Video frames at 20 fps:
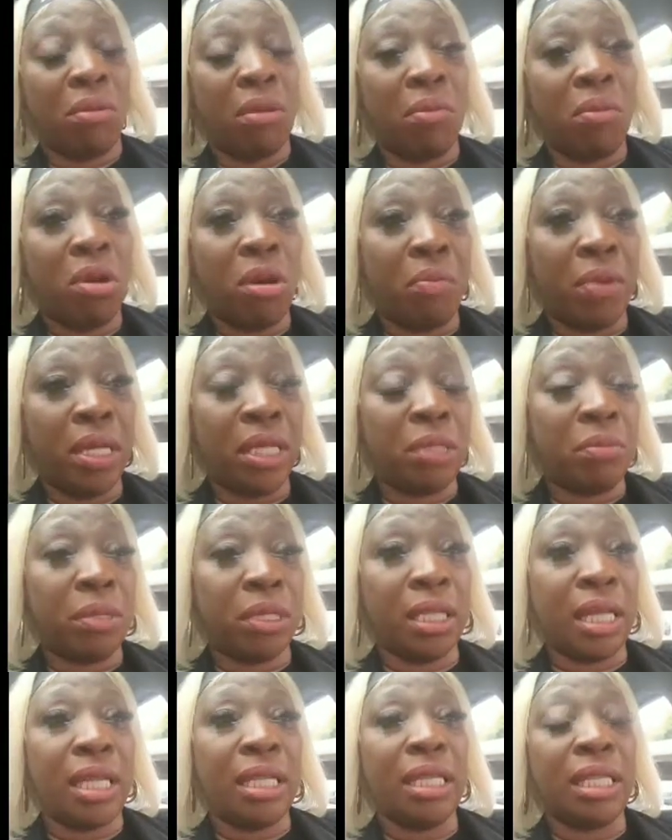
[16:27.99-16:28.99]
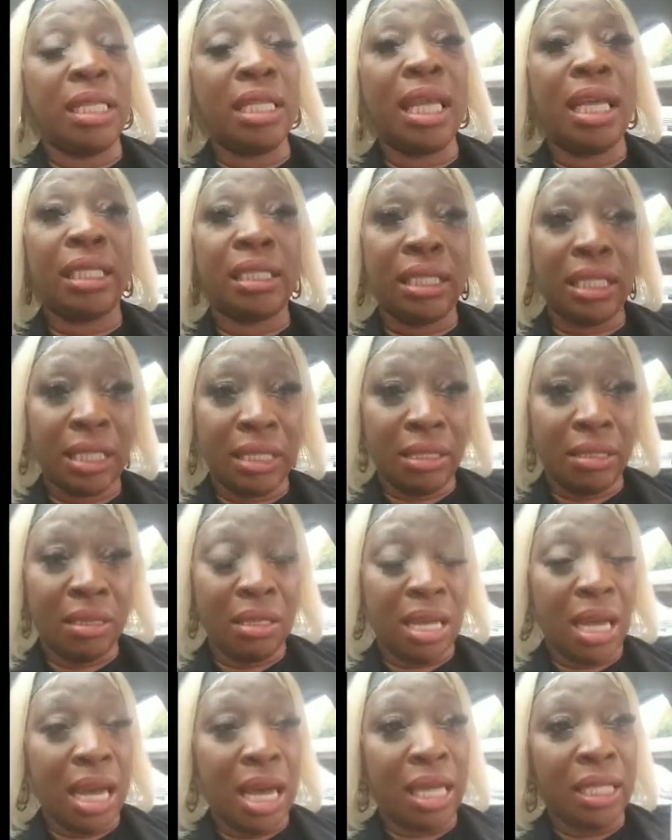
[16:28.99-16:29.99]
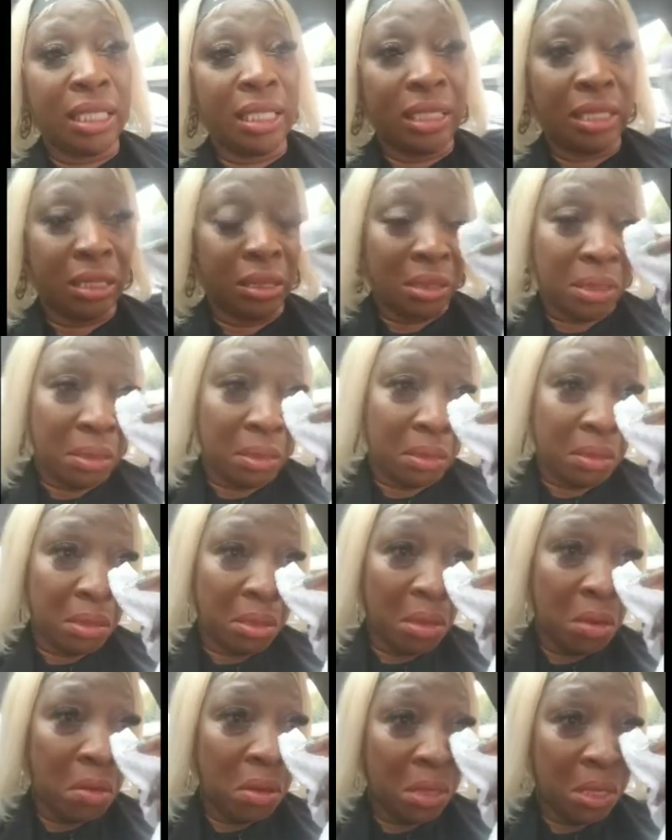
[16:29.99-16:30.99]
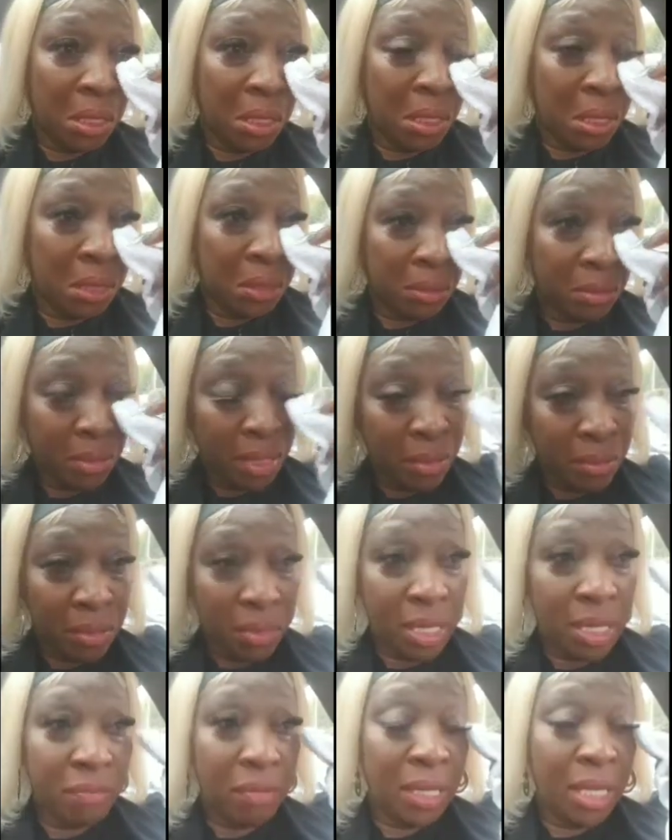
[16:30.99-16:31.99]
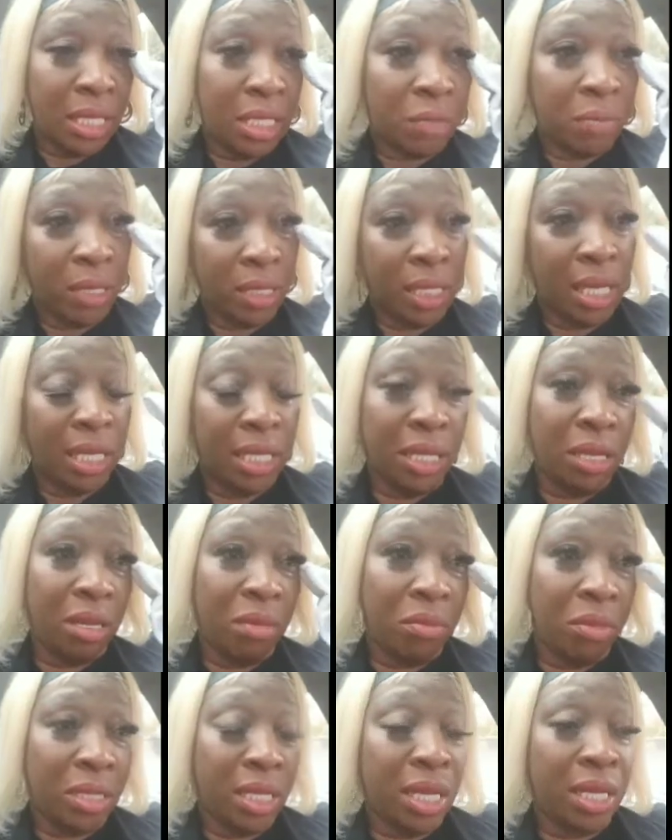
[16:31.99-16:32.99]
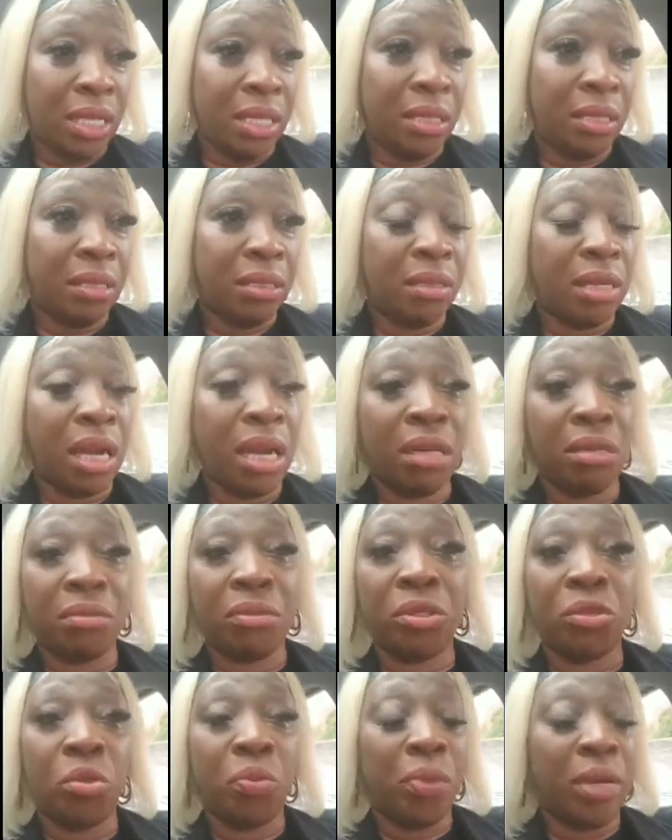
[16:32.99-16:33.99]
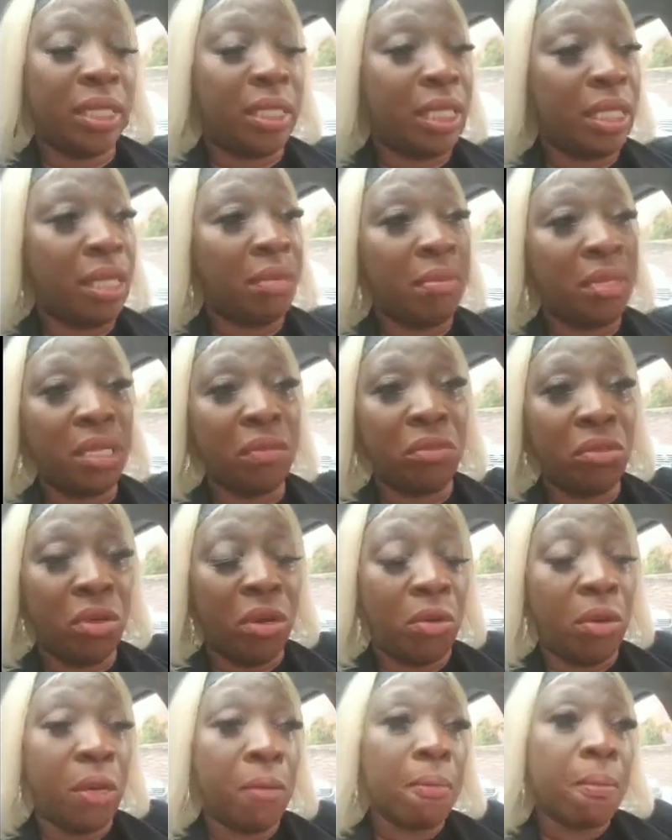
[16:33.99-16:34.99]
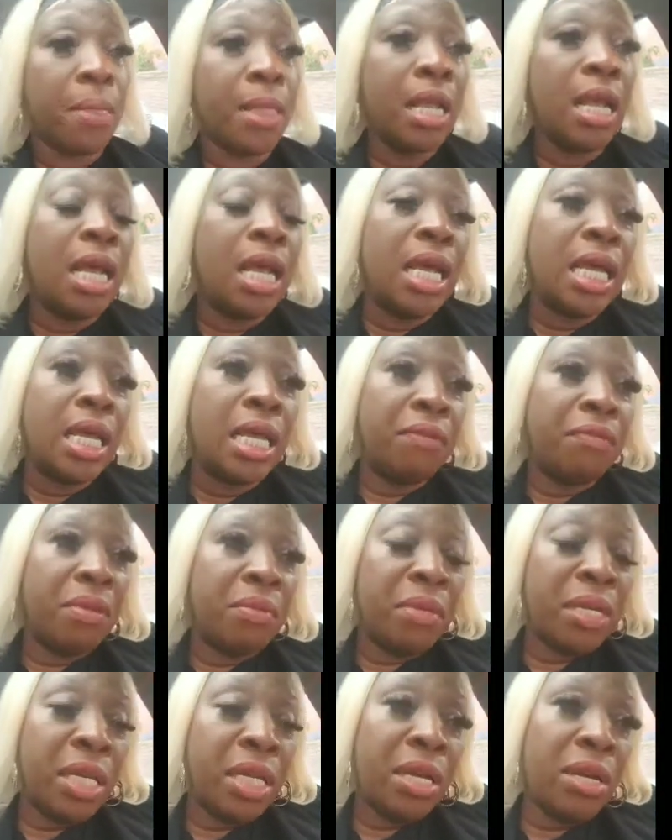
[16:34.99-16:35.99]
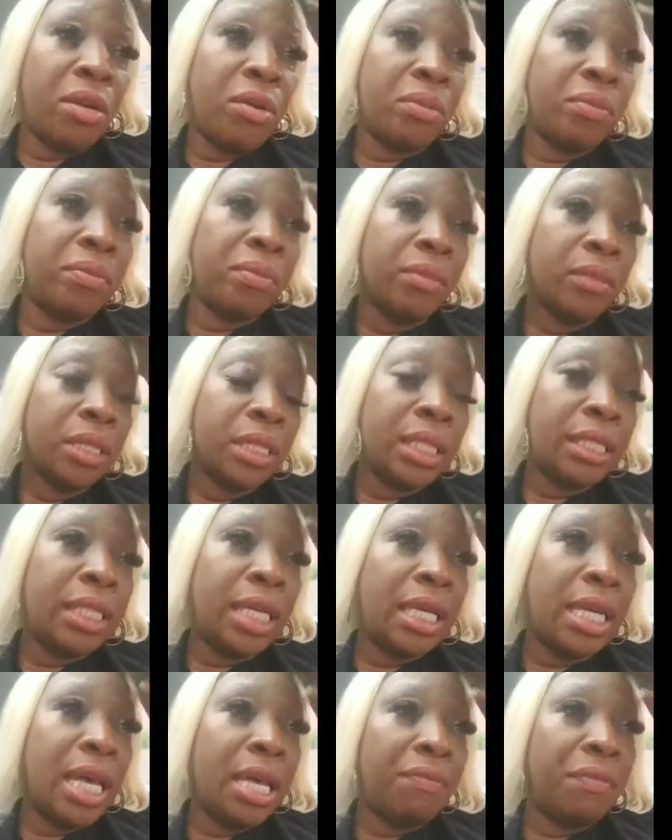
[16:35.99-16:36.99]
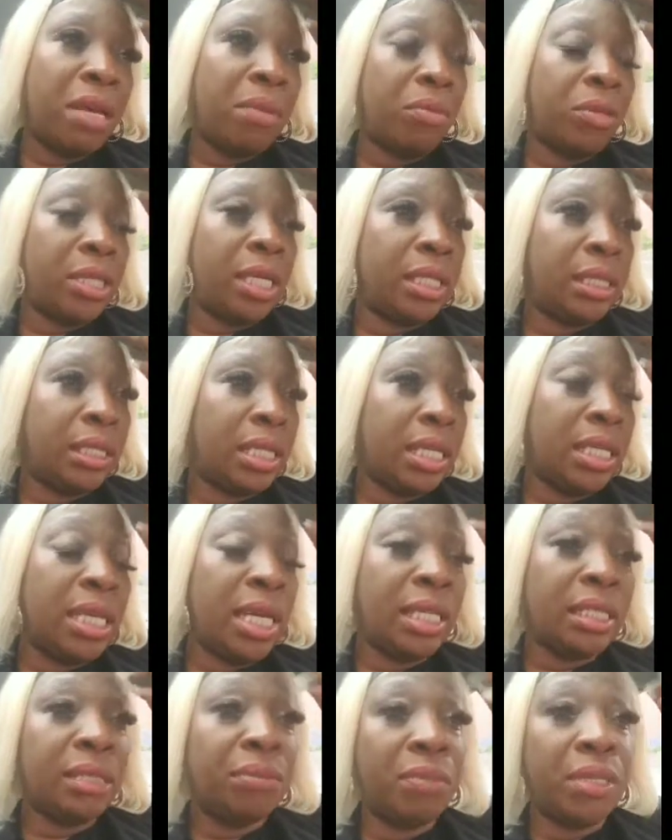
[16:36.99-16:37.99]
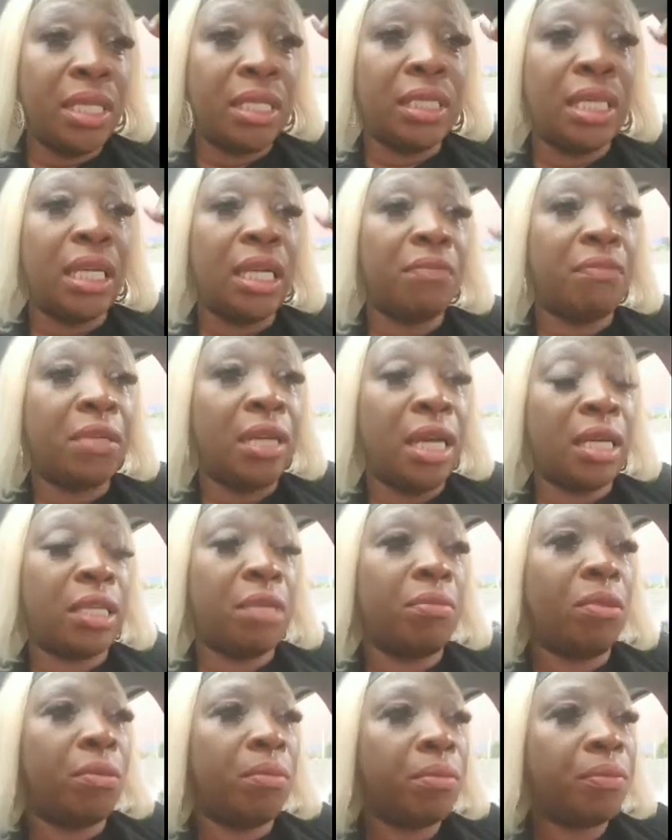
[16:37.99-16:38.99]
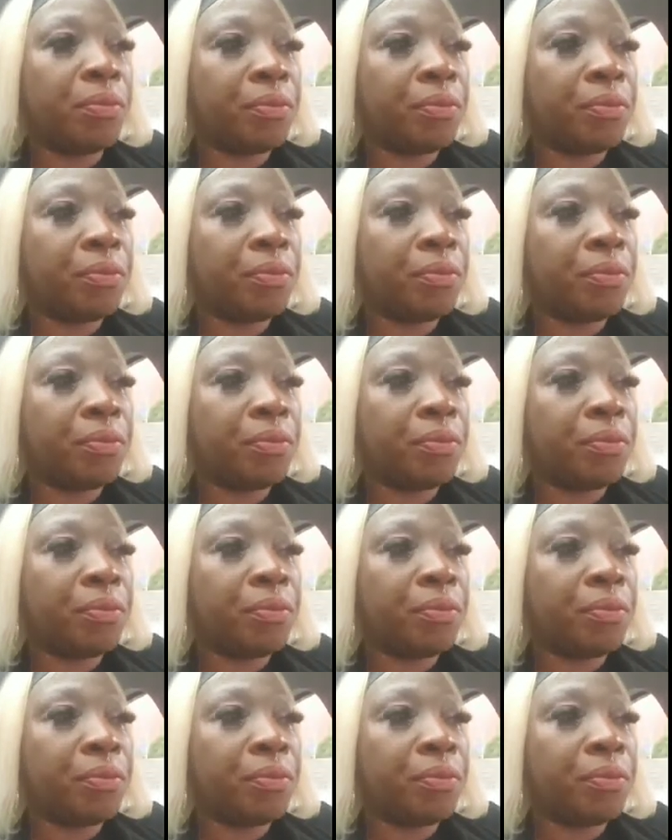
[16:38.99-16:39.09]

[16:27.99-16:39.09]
When I book up on the inspector, the next artist uncle. If the inspector hear him gonna, or the superintendent, they know what. If he hear this alive, I'm gonna say, yes, me did tell him to lock him up.